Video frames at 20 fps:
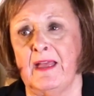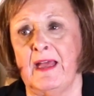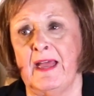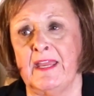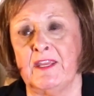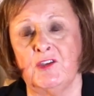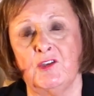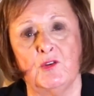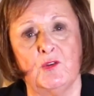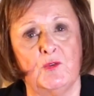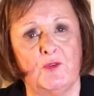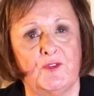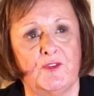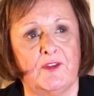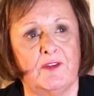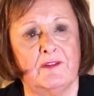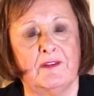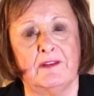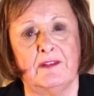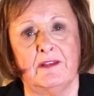I
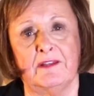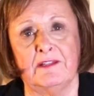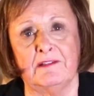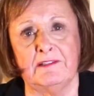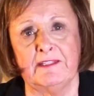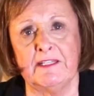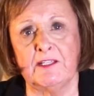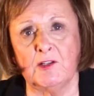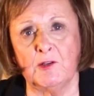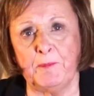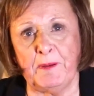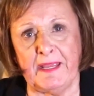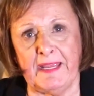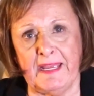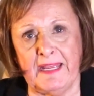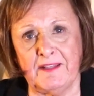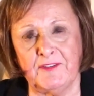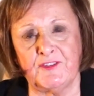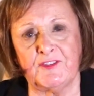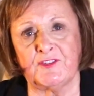use legal
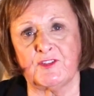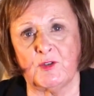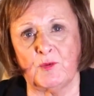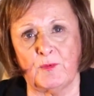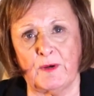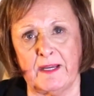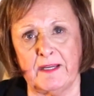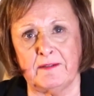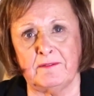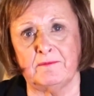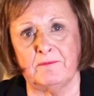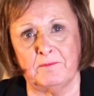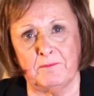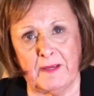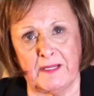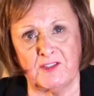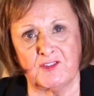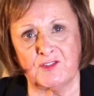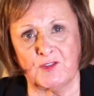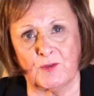pads to write
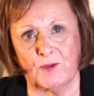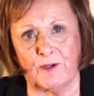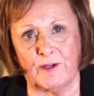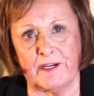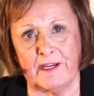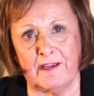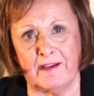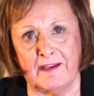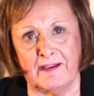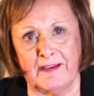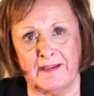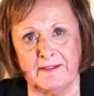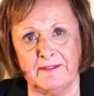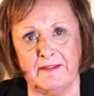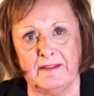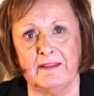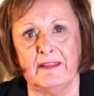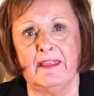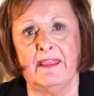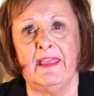my story
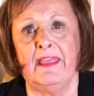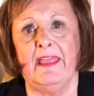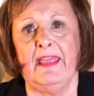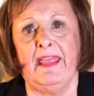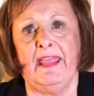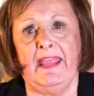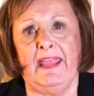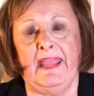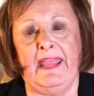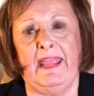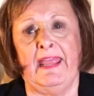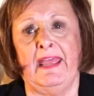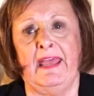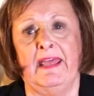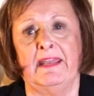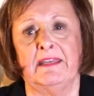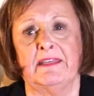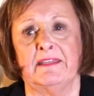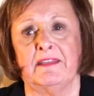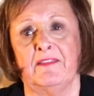on,
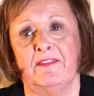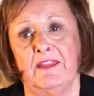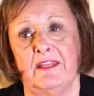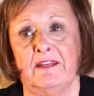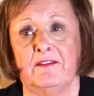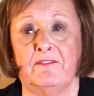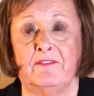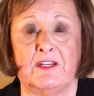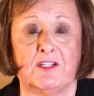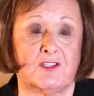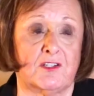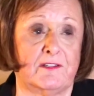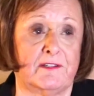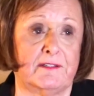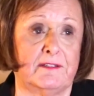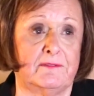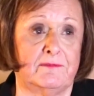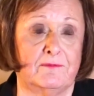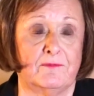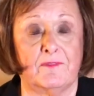and then
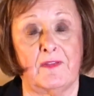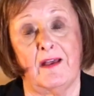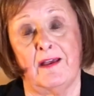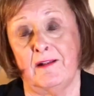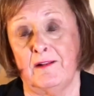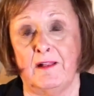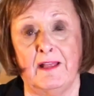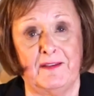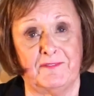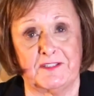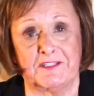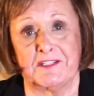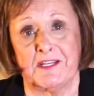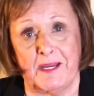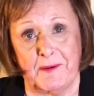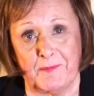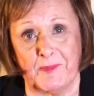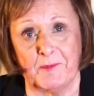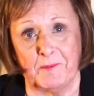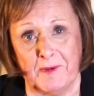eventually I'll have to
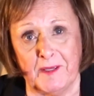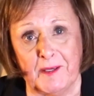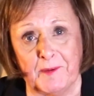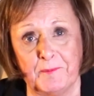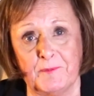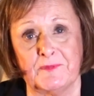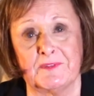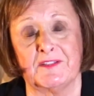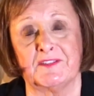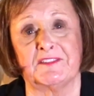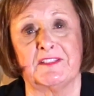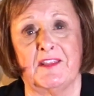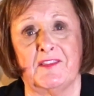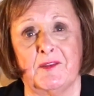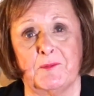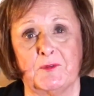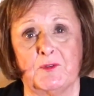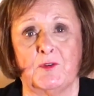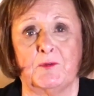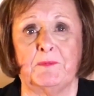type them up to
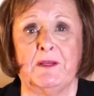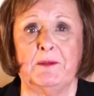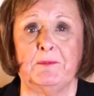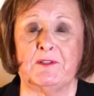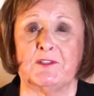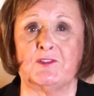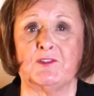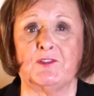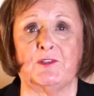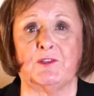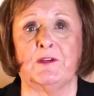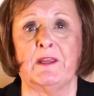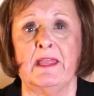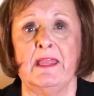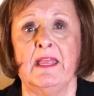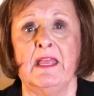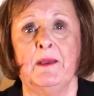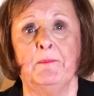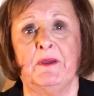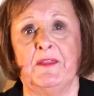send them to a publisher.
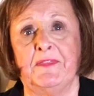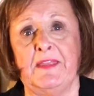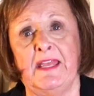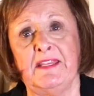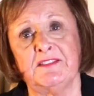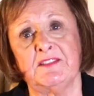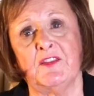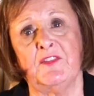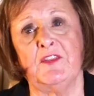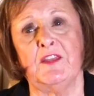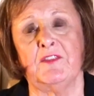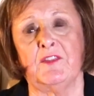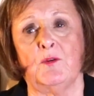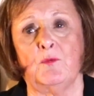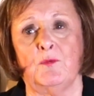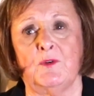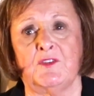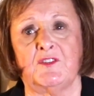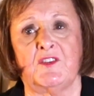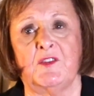But that's the thing
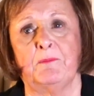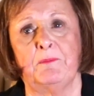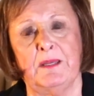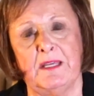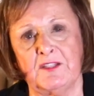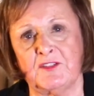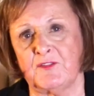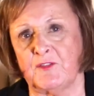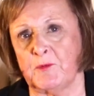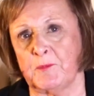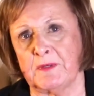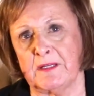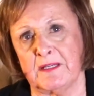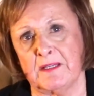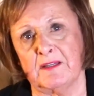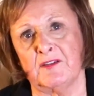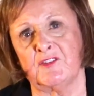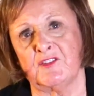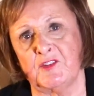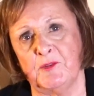that works the best for me,
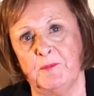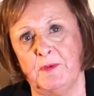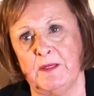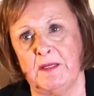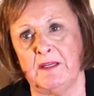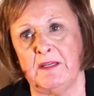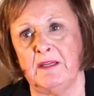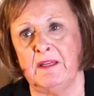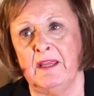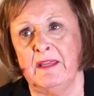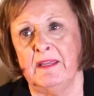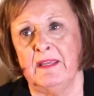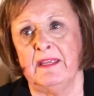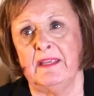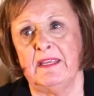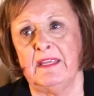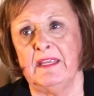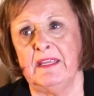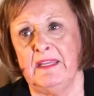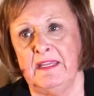is to be
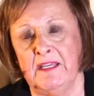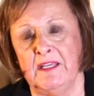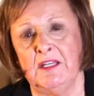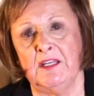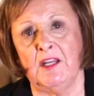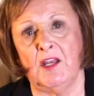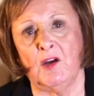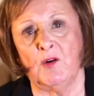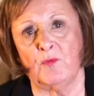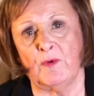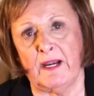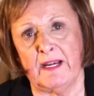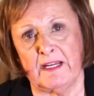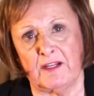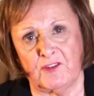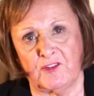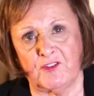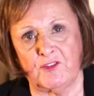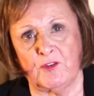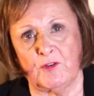in a
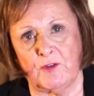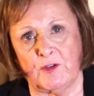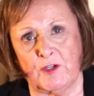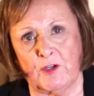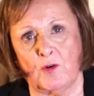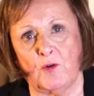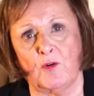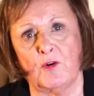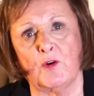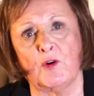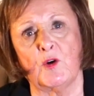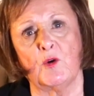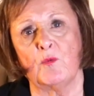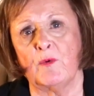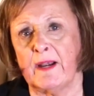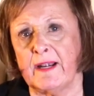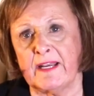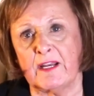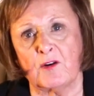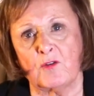writing studio or a
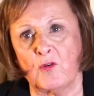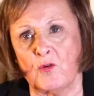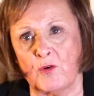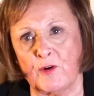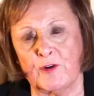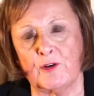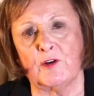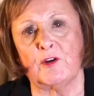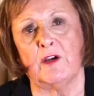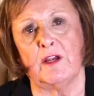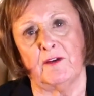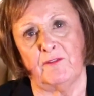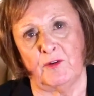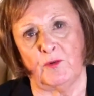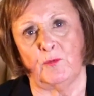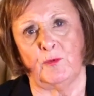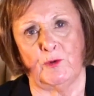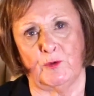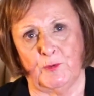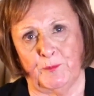writing corner of
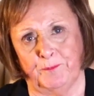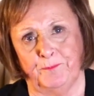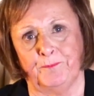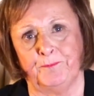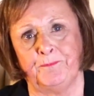a room.